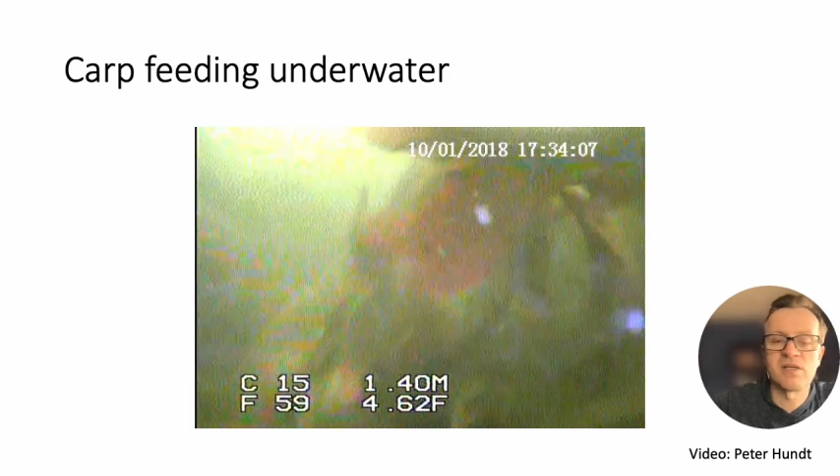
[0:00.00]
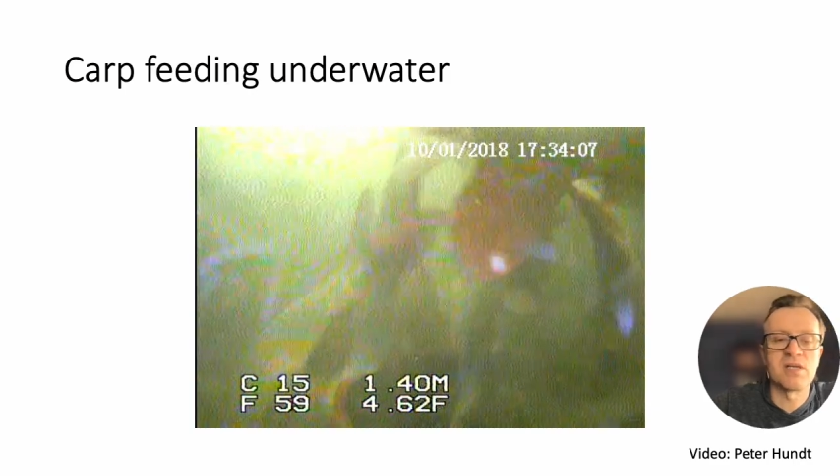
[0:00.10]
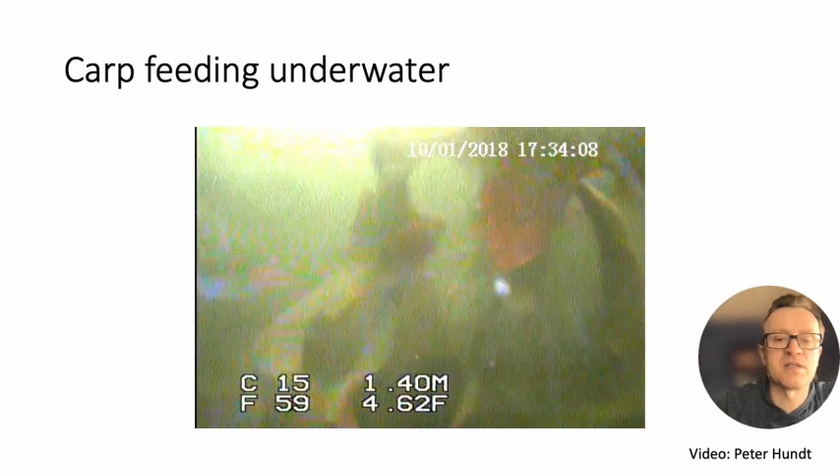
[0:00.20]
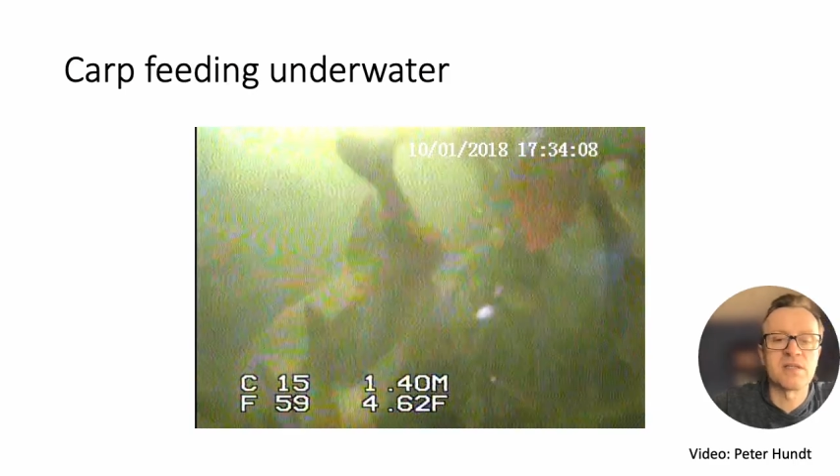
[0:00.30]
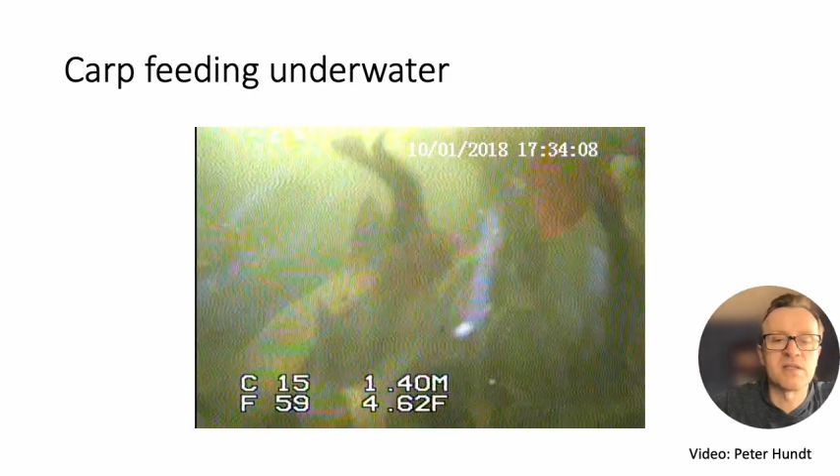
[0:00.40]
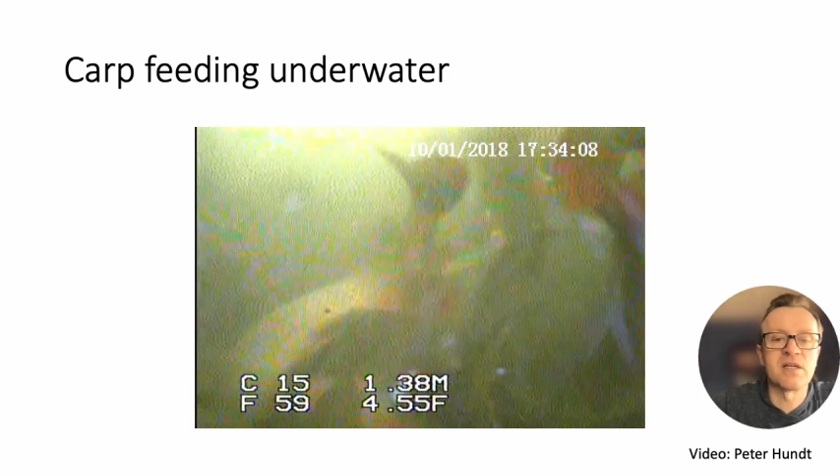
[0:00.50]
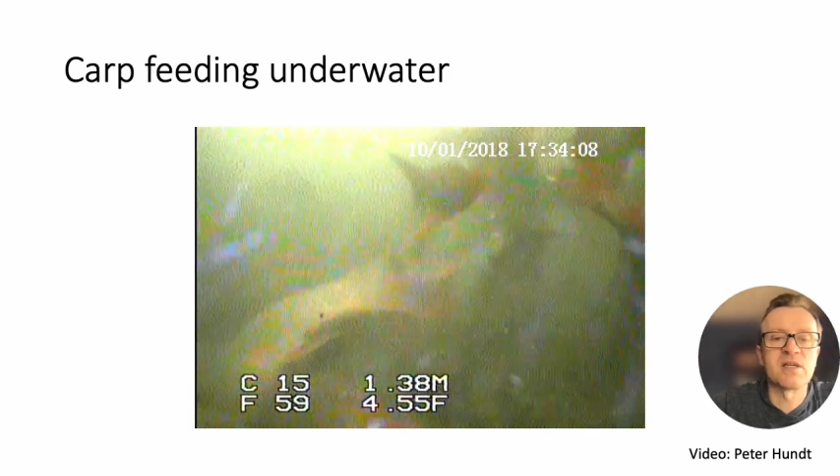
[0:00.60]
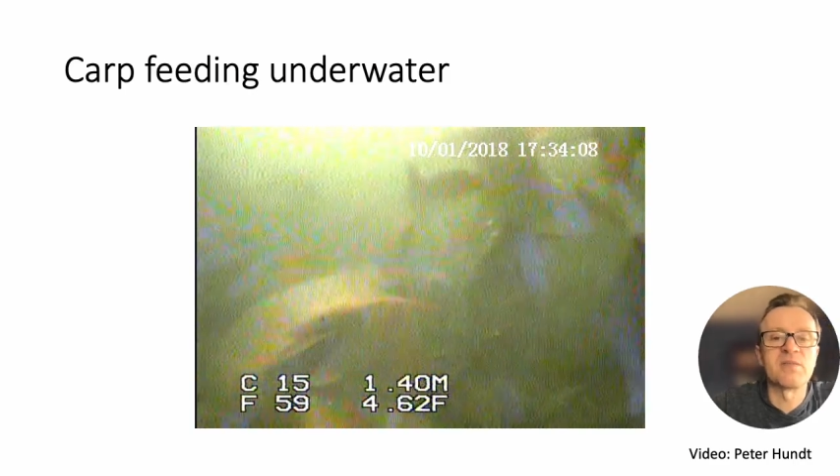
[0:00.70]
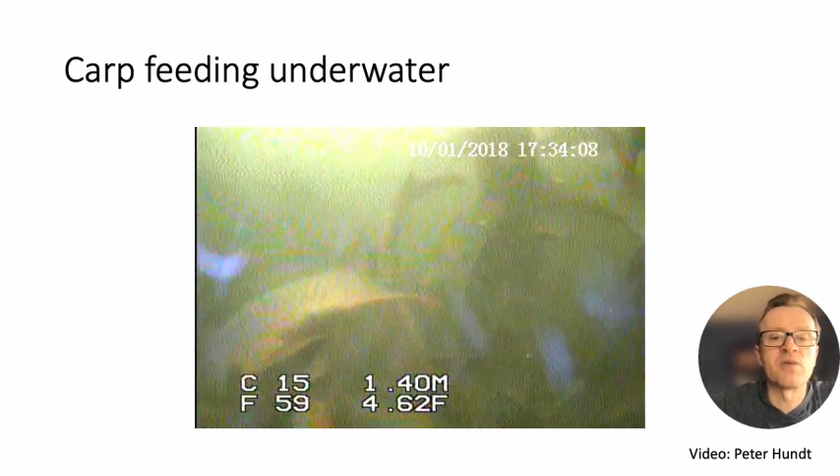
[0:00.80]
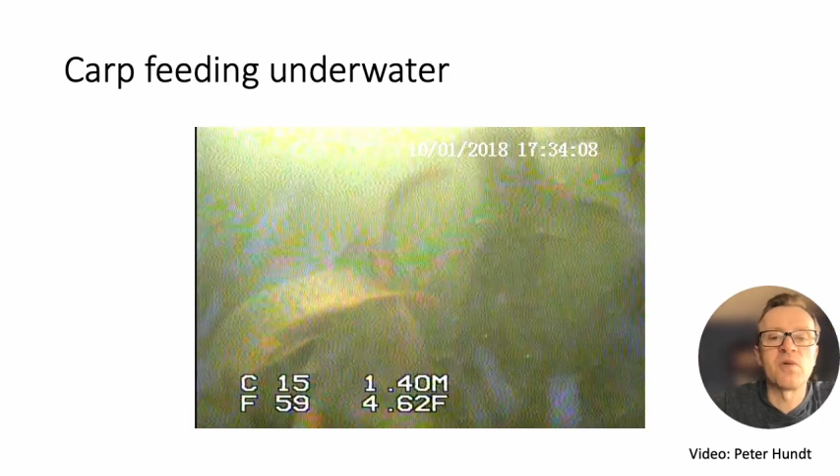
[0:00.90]
technique can
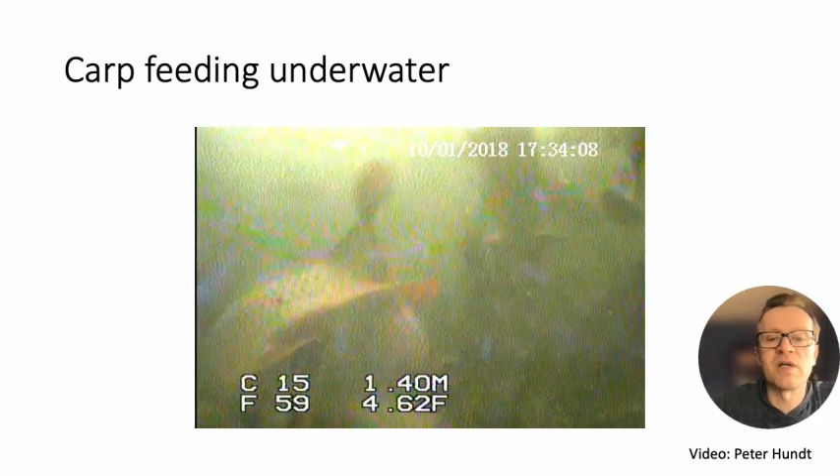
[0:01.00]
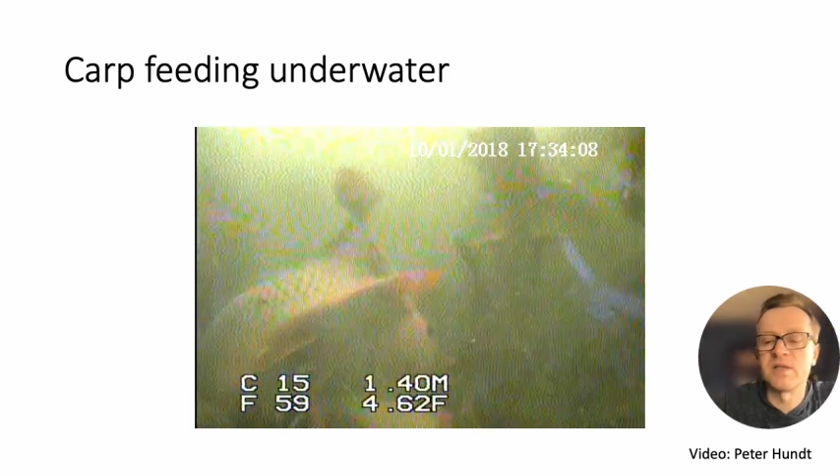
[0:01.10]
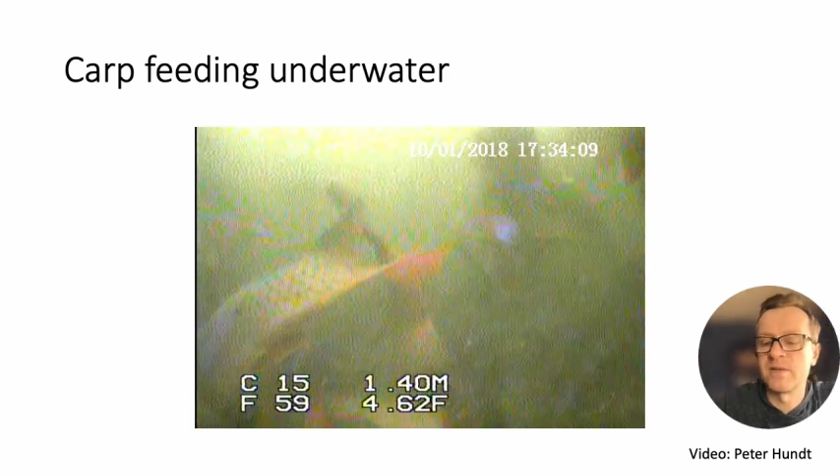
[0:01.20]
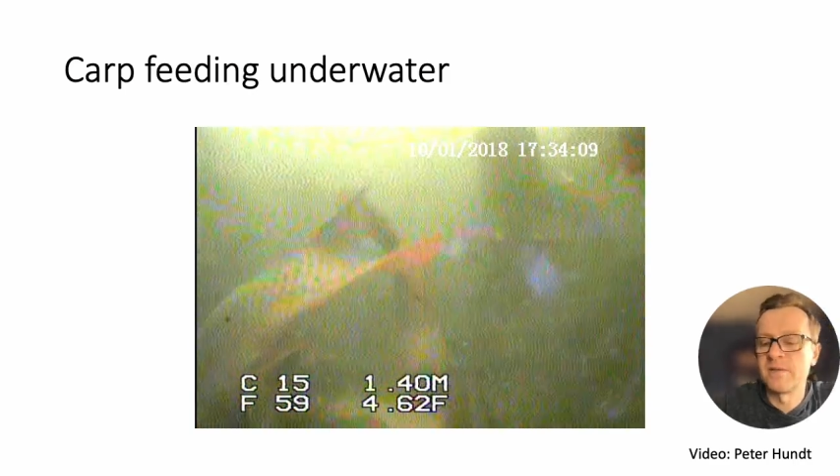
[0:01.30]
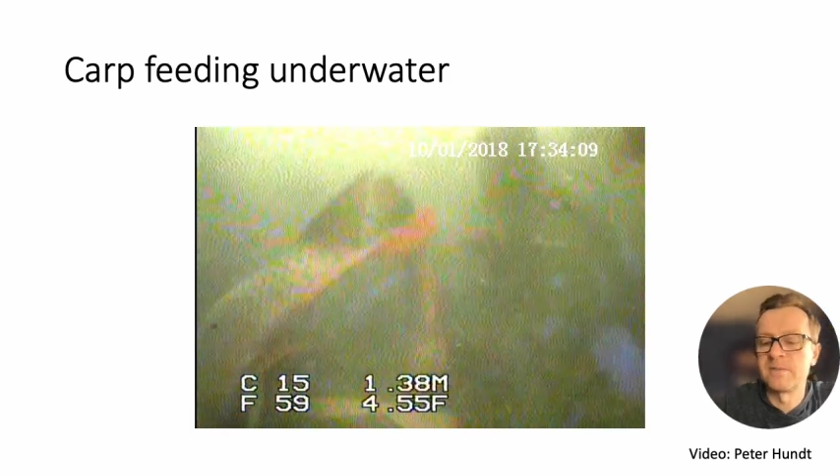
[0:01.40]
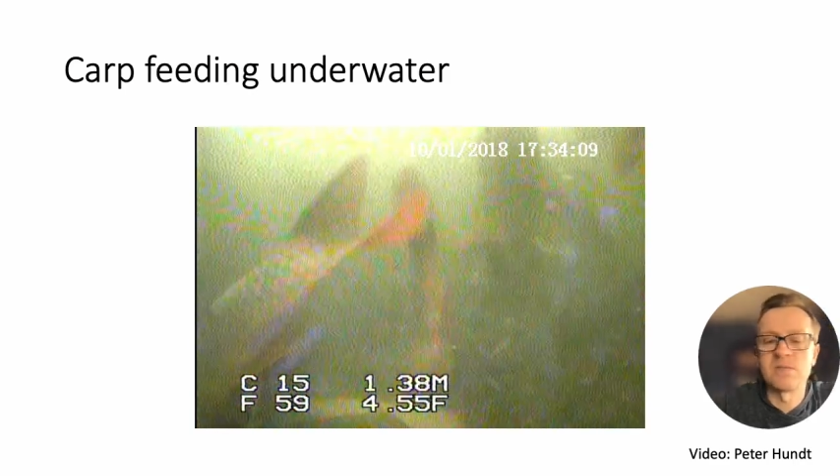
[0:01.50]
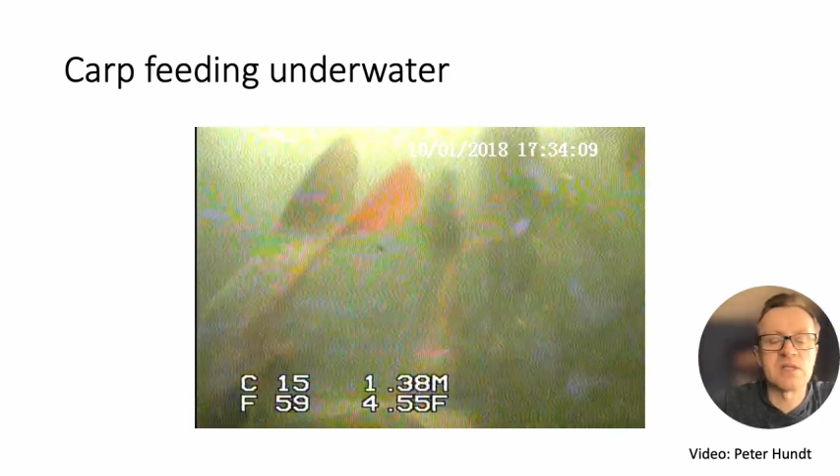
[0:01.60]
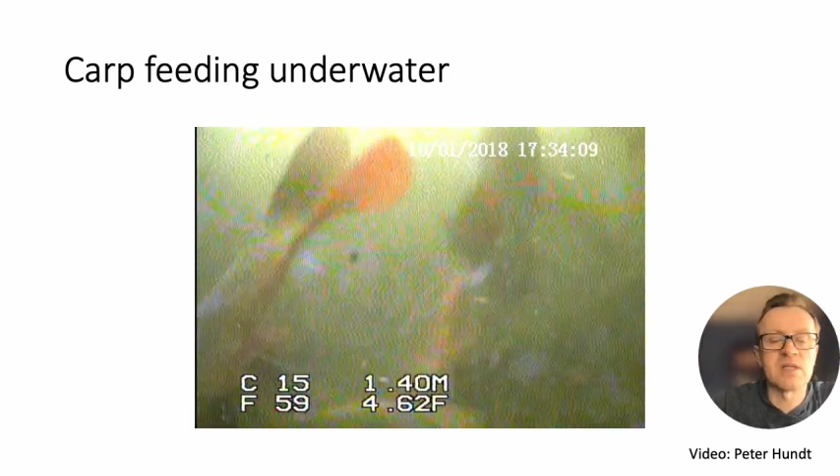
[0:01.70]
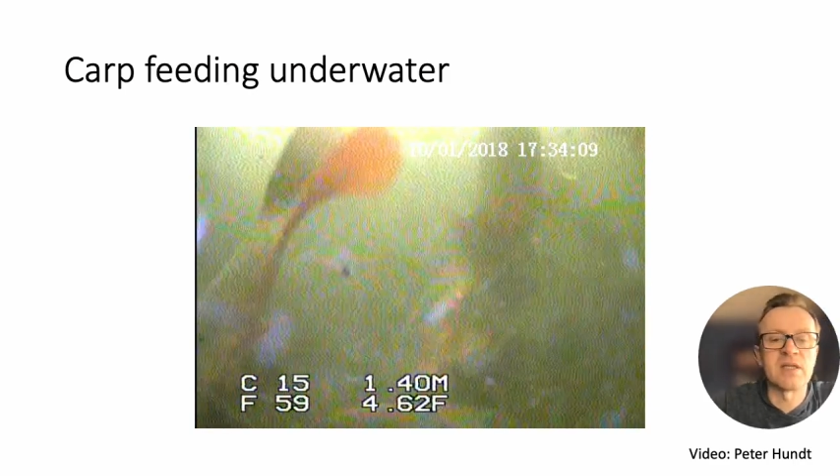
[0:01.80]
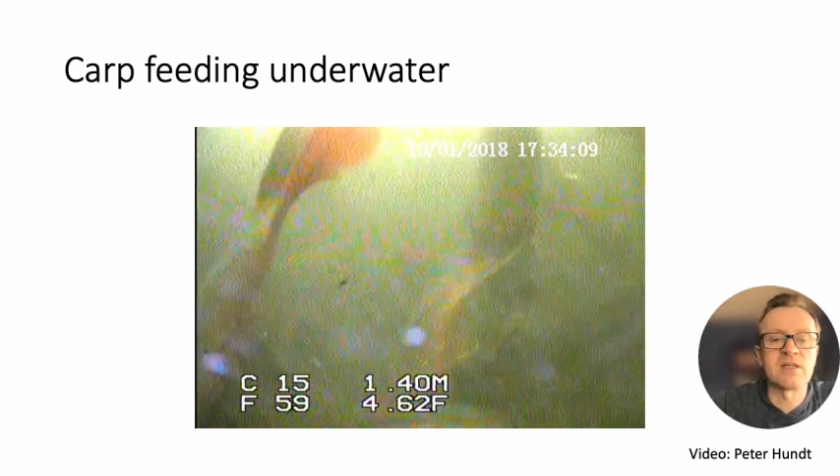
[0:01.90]
be quite
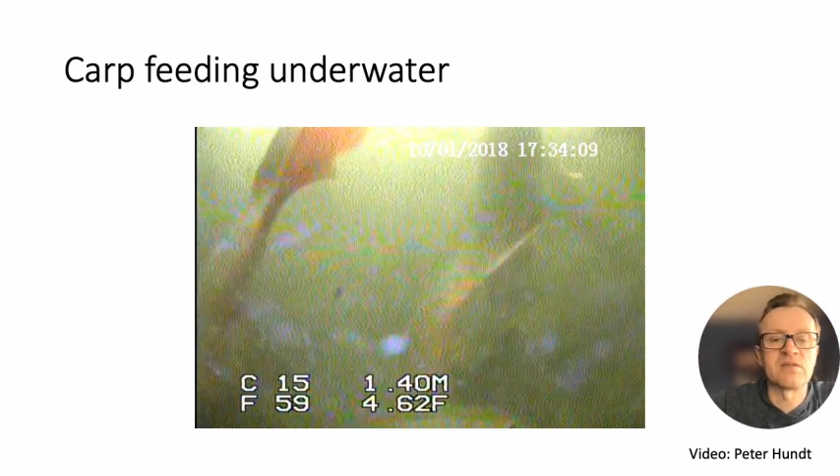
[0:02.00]
selective,